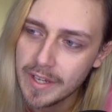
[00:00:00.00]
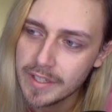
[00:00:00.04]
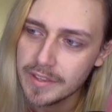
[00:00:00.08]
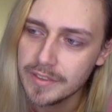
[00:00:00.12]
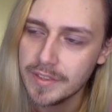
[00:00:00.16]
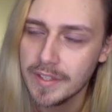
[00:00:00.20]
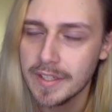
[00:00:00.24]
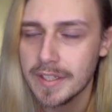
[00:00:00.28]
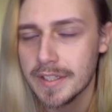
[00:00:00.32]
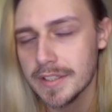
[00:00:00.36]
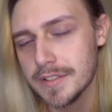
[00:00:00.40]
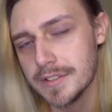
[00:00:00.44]

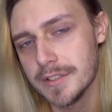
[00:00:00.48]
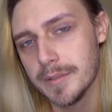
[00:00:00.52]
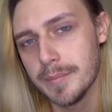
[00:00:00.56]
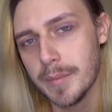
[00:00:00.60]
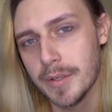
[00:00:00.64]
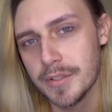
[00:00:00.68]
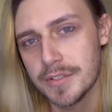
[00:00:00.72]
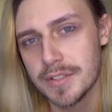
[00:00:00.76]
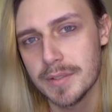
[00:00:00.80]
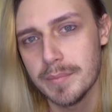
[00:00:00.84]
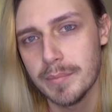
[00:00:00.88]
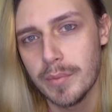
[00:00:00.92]
think is the
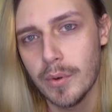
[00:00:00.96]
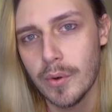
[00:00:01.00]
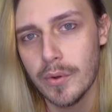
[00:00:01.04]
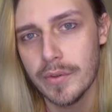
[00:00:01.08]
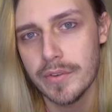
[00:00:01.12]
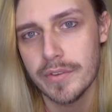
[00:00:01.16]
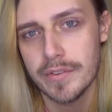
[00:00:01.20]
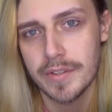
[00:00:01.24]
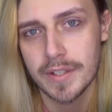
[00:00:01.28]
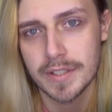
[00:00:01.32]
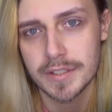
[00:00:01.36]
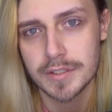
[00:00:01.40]
most
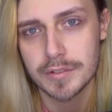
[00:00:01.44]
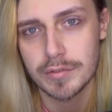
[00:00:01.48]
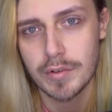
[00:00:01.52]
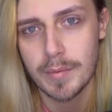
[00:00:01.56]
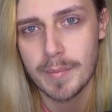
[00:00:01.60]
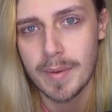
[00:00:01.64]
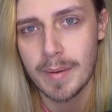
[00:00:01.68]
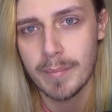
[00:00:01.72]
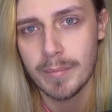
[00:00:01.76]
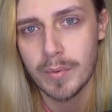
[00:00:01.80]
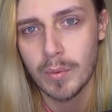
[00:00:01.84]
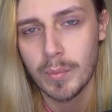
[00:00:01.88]
important thing to
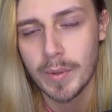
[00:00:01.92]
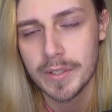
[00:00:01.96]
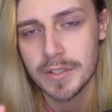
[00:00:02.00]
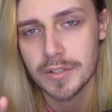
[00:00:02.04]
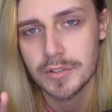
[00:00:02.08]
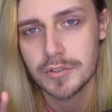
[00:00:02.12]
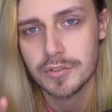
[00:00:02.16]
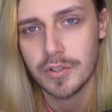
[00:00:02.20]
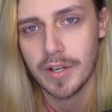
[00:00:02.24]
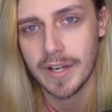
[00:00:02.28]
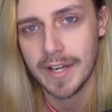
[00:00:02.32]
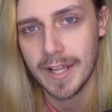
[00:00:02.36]
remember when
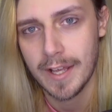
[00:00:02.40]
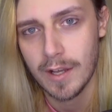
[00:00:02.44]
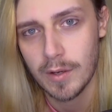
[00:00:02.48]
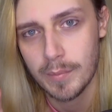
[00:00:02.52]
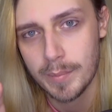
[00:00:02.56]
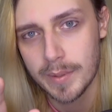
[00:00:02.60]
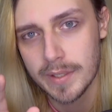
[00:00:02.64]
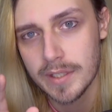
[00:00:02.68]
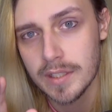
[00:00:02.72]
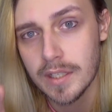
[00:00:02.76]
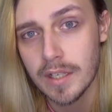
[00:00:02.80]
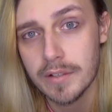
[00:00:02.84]
you're trying to
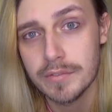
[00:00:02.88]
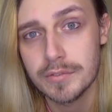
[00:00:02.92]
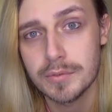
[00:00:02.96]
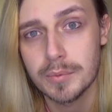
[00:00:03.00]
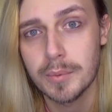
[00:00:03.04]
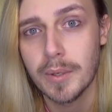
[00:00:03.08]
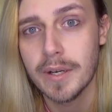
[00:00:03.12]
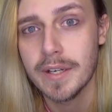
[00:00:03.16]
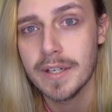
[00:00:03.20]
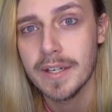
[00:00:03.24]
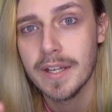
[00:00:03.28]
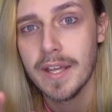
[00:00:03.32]
help a loved
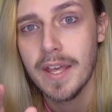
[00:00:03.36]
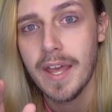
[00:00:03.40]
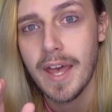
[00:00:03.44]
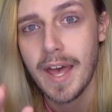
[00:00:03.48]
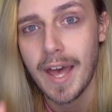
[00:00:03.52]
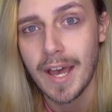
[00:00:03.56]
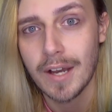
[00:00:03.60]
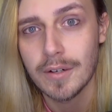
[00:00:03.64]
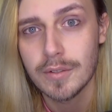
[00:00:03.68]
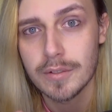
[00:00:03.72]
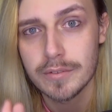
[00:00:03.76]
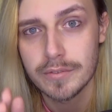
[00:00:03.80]

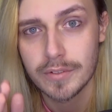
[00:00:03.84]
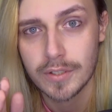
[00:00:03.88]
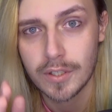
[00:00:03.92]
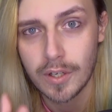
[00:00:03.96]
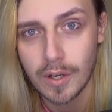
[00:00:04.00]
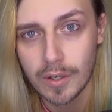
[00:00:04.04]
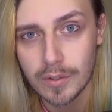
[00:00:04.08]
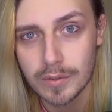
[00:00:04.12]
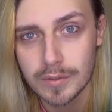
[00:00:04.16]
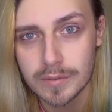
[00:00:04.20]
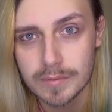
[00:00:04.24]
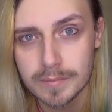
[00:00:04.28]
one out of a
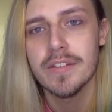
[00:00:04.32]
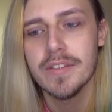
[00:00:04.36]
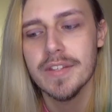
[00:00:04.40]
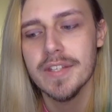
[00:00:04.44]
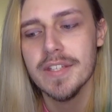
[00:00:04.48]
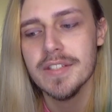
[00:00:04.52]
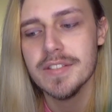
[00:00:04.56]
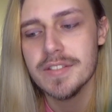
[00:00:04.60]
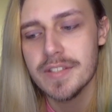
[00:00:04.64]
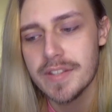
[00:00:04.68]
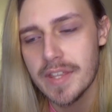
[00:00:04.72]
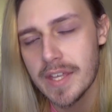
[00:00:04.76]
cult.
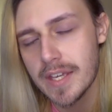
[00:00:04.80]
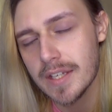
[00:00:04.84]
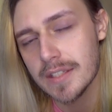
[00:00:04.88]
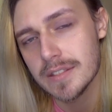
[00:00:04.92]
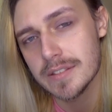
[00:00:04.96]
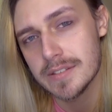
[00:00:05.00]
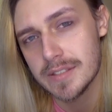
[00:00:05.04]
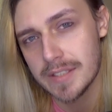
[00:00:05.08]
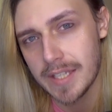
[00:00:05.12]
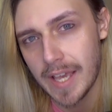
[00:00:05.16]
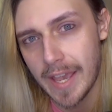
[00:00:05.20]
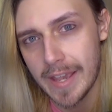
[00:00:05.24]
These
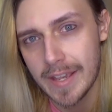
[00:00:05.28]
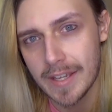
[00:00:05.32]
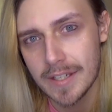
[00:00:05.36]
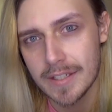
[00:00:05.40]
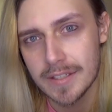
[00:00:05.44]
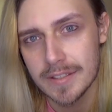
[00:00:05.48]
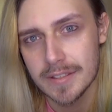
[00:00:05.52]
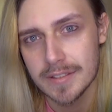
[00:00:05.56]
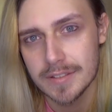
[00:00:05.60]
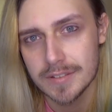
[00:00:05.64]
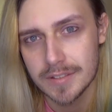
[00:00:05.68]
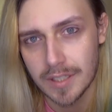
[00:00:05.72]
things
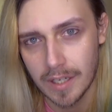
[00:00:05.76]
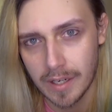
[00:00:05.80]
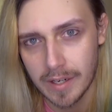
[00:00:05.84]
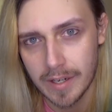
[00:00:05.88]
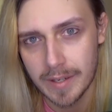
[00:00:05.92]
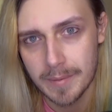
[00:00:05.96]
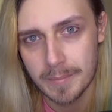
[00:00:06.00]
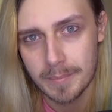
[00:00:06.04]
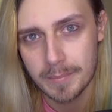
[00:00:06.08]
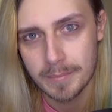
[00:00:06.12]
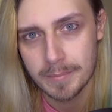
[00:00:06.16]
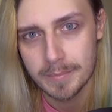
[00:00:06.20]
take
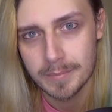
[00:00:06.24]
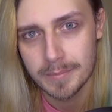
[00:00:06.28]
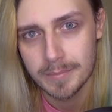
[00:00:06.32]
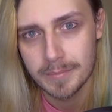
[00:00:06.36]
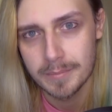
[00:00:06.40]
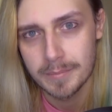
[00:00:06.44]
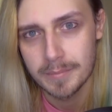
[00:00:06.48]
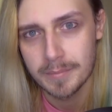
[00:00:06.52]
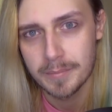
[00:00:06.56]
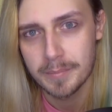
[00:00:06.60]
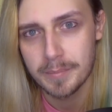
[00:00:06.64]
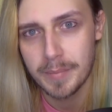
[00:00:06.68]

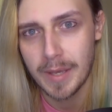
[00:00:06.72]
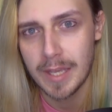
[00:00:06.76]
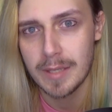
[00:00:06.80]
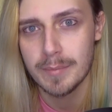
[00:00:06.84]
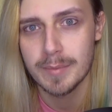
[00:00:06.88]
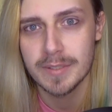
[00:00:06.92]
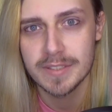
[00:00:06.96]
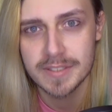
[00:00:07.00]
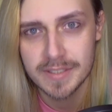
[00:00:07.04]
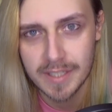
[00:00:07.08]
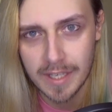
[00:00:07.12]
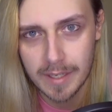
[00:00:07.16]
time,
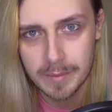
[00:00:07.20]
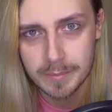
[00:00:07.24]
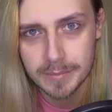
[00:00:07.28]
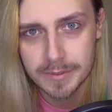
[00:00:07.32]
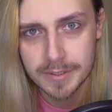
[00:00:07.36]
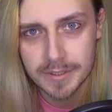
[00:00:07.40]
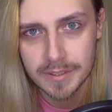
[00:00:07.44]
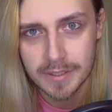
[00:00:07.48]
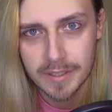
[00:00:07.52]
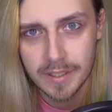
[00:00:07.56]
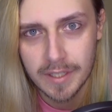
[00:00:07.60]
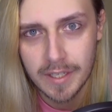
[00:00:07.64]
baby
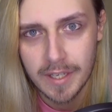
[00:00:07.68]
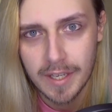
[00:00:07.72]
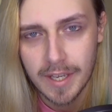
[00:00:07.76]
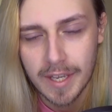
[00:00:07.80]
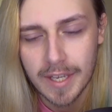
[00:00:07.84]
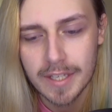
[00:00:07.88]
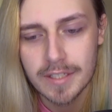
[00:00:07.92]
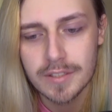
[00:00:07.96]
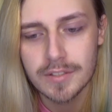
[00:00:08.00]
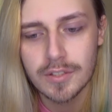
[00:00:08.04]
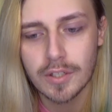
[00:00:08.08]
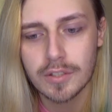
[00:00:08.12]
steps.
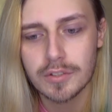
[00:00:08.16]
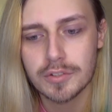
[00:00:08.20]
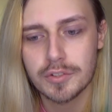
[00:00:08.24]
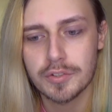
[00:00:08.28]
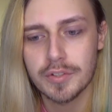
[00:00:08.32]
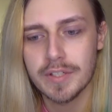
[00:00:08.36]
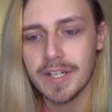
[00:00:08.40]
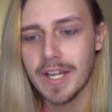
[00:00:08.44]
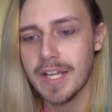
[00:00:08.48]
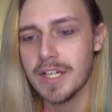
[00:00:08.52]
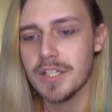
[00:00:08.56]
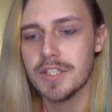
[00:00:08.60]

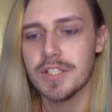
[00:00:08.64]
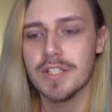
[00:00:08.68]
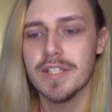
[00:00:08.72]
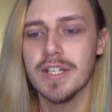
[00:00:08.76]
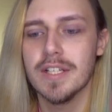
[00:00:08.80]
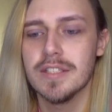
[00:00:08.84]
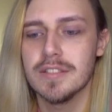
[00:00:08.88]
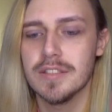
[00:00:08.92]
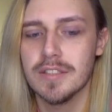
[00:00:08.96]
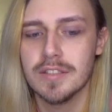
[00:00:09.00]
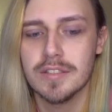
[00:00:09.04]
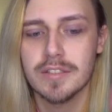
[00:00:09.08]
Indoctrination
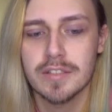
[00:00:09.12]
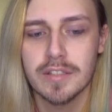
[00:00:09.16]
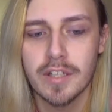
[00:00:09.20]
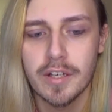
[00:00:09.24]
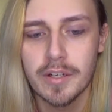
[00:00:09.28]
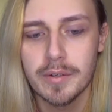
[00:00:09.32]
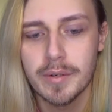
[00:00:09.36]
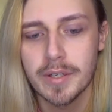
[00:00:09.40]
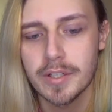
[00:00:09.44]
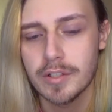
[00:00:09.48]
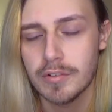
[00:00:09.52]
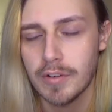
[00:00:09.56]
is a
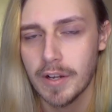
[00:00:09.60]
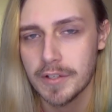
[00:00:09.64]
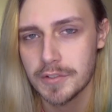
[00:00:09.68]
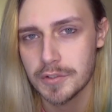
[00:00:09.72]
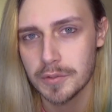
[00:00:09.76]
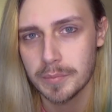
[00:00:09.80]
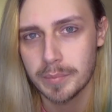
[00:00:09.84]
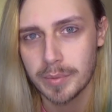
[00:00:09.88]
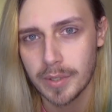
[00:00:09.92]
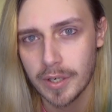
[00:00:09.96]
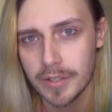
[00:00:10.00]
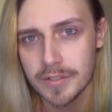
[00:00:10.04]
slow and
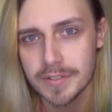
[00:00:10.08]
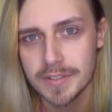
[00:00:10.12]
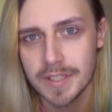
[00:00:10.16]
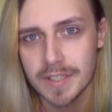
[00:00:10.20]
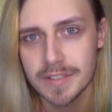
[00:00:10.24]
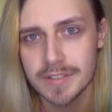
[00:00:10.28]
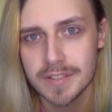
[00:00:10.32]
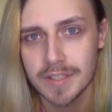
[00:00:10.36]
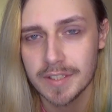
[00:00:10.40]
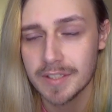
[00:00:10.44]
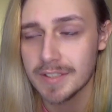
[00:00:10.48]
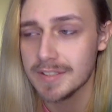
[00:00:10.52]
gradual
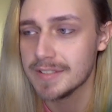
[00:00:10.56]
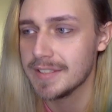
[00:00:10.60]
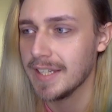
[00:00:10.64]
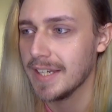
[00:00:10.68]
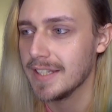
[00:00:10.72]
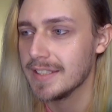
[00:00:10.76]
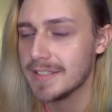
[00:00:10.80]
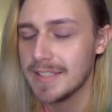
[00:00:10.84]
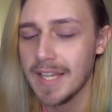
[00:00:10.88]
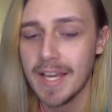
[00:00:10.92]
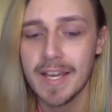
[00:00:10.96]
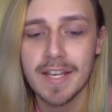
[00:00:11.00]
process that can
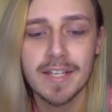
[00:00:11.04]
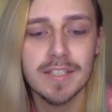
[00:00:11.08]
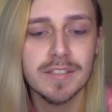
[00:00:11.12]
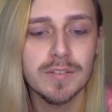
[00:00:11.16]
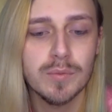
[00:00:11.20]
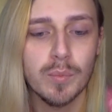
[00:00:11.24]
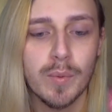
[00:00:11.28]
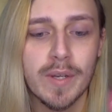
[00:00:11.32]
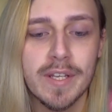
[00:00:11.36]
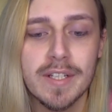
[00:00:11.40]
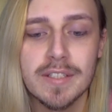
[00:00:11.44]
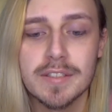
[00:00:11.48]
take
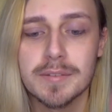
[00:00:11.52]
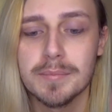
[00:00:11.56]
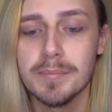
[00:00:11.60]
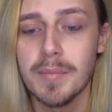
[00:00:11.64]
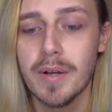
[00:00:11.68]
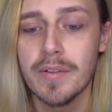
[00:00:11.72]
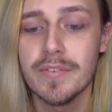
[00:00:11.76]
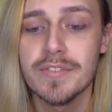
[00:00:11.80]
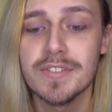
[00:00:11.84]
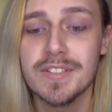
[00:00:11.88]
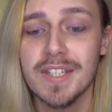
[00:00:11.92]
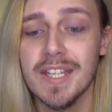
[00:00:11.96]
days, weeks,
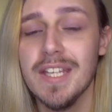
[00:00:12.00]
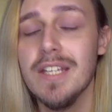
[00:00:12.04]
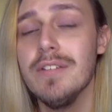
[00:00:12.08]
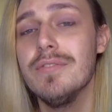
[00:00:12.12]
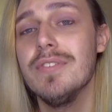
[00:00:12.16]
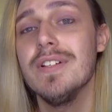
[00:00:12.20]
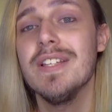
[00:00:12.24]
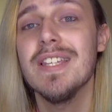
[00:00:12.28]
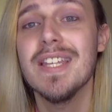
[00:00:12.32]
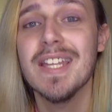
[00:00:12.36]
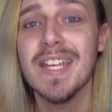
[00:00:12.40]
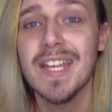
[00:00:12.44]
months,
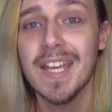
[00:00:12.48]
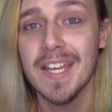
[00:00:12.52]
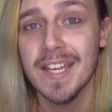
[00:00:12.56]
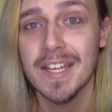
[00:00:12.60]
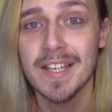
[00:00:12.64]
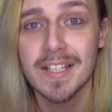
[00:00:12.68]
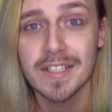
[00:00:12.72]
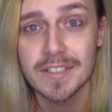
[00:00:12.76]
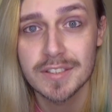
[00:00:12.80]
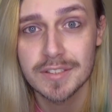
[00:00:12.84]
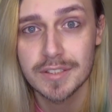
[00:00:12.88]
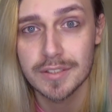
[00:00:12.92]
even
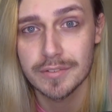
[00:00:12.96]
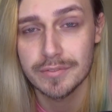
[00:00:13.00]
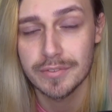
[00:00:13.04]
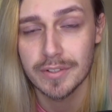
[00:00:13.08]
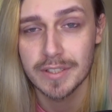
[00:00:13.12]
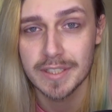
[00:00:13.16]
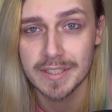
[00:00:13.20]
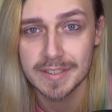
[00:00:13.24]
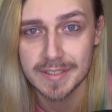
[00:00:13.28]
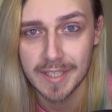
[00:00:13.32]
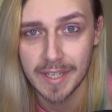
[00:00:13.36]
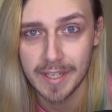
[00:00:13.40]
years to
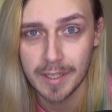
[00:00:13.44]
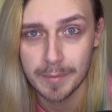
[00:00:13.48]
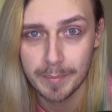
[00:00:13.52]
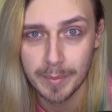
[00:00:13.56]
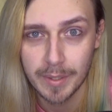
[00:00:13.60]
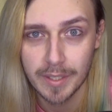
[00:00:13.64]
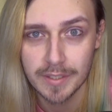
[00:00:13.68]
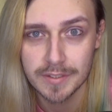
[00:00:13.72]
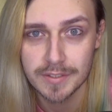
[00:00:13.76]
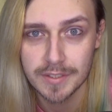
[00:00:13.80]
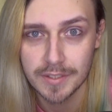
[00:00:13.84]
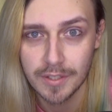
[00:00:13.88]
fully take a
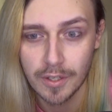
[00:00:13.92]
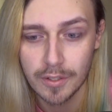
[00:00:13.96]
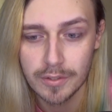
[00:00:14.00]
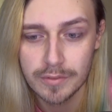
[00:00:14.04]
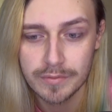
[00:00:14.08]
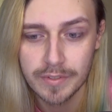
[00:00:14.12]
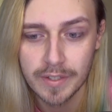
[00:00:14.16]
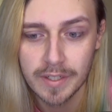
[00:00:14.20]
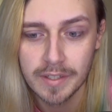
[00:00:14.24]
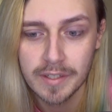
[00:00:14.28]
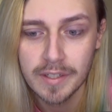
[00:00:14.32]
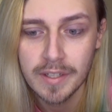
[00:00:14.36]
person
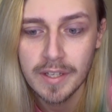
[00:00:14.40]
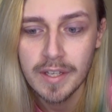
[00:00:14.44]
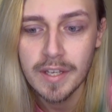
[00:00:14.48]
over.